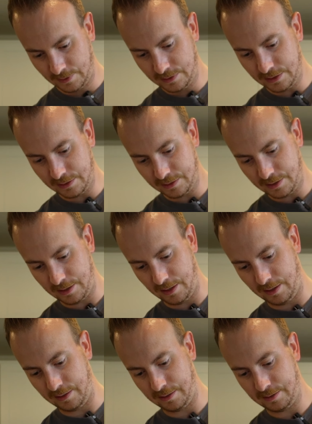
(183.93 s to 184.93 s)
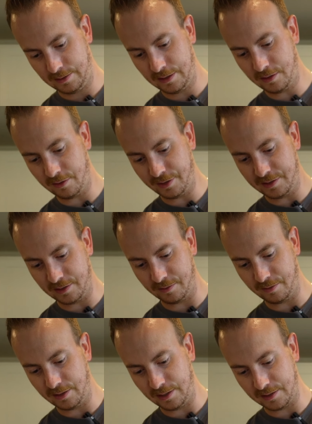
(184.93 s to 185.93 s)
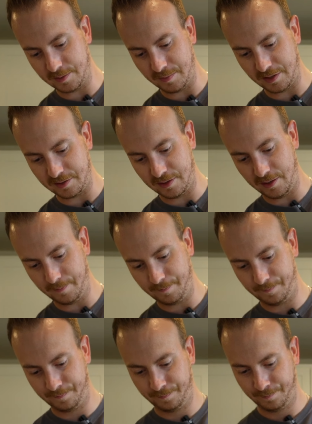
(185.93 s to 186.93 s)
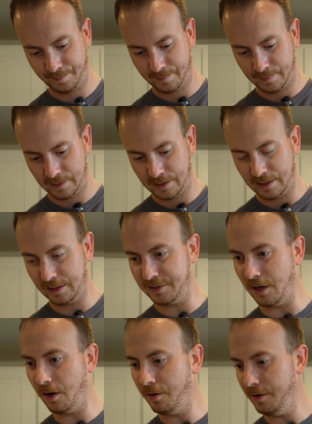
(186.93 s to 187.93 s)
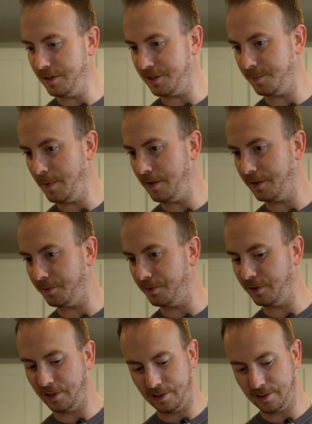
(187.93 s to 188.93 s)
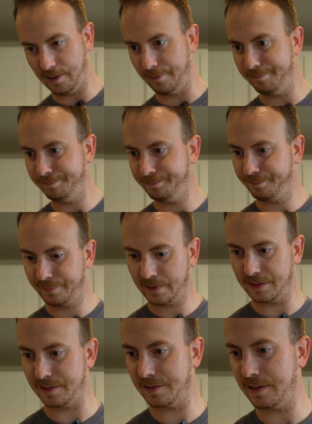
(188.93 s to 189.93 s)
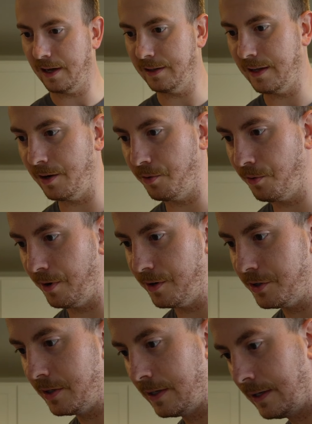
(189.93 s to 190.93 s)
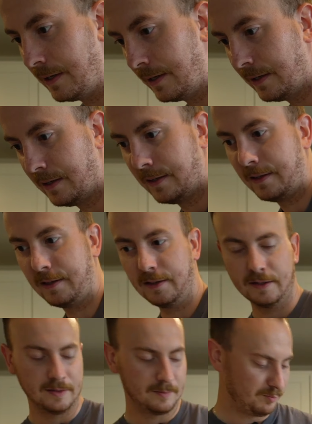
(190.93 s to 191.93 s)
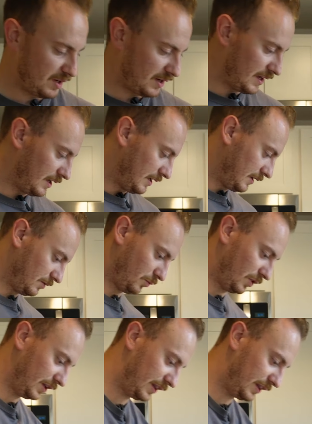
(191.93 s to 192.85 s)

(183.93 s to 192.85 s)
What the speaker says: Just to get all these ingredients mixed up. It's already smelling really good because it's got that orange. But one